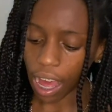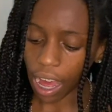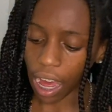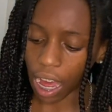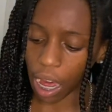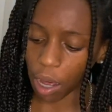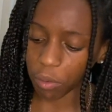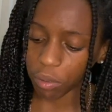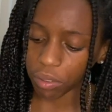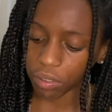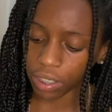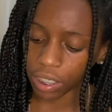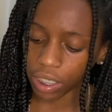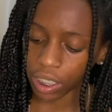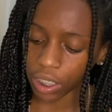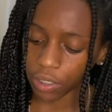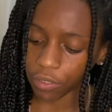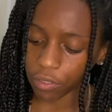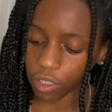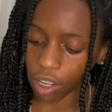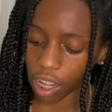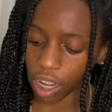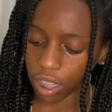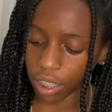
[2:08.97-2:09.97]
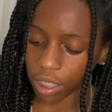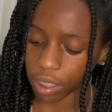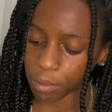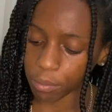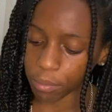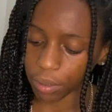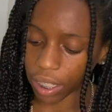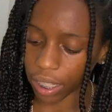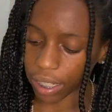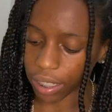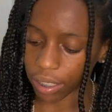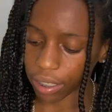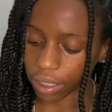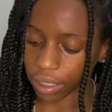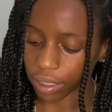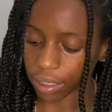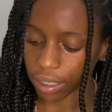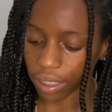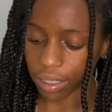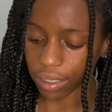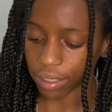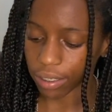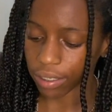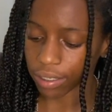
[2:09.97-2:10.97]
I was thinking of calling him like
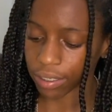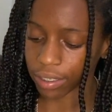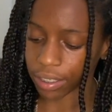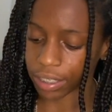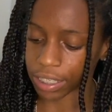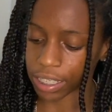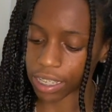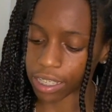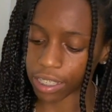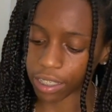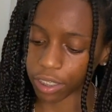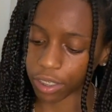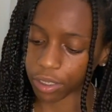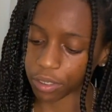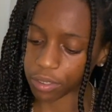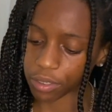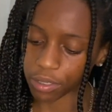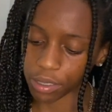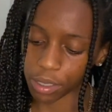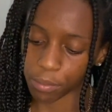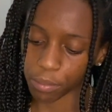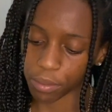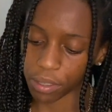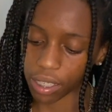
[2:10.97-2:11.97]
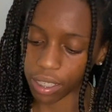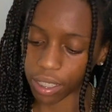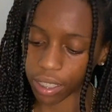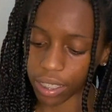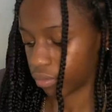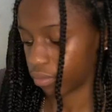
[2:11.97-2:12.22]
Stanley or something.